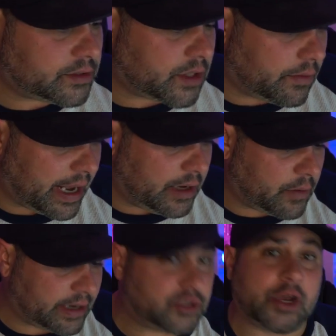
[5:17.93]
So
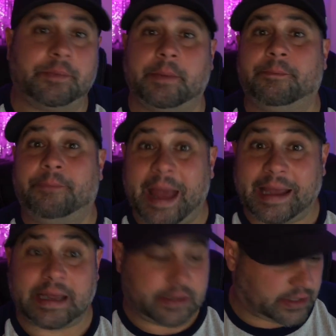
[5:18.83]
anyway, jumping
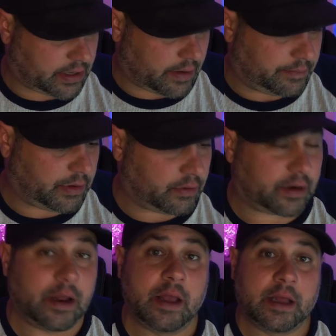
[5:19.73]
back into the
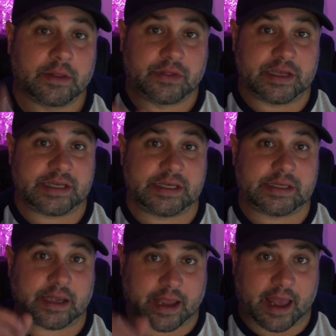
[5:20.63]
computer, this is the